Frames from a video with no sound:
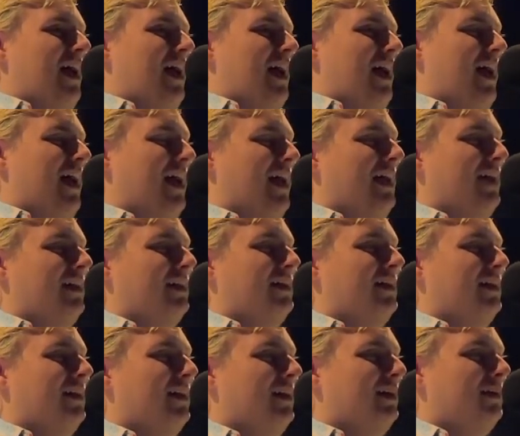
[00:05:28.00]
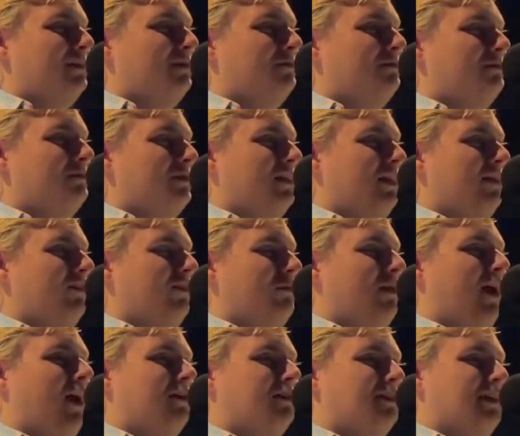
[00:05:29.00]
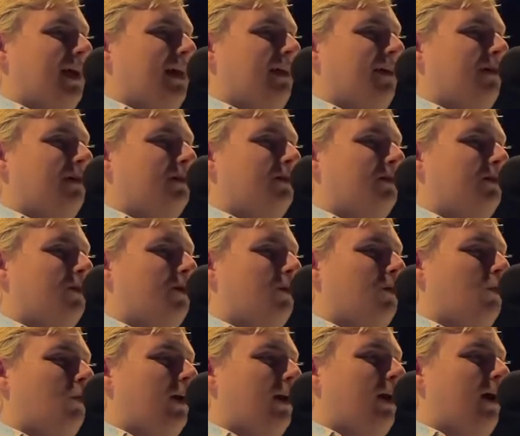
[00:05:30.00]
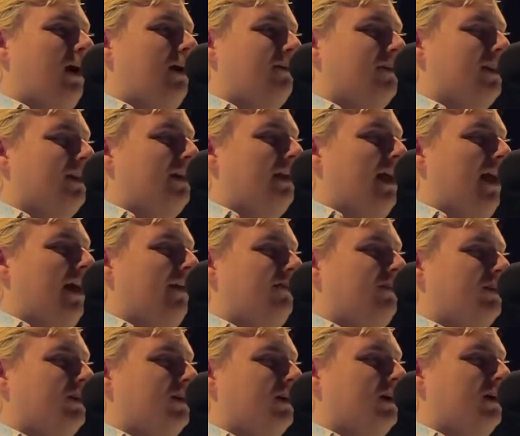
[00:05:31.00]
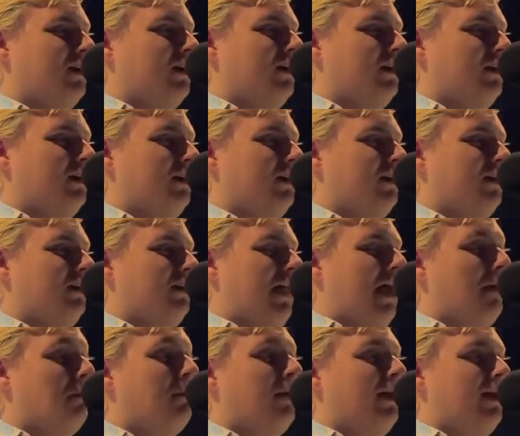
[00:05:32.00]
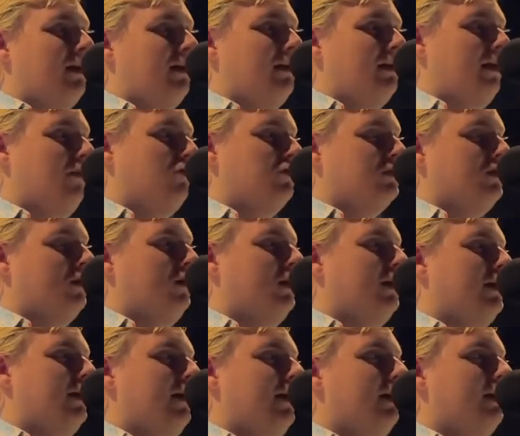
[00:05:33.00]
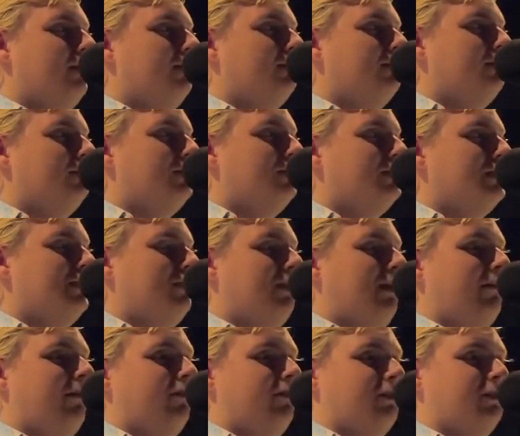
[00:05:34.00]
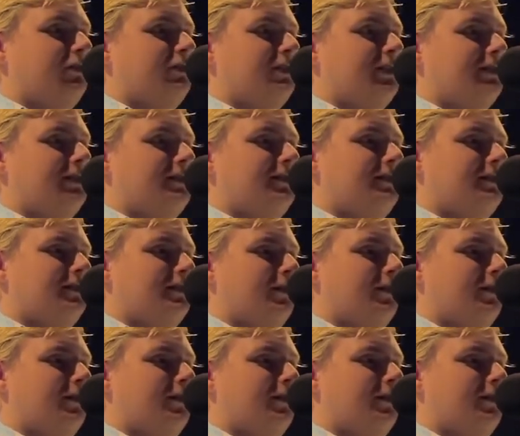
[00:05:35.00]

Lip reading: And then from there, I just kind of went off. And then after that band, it was called 78 Revolutions.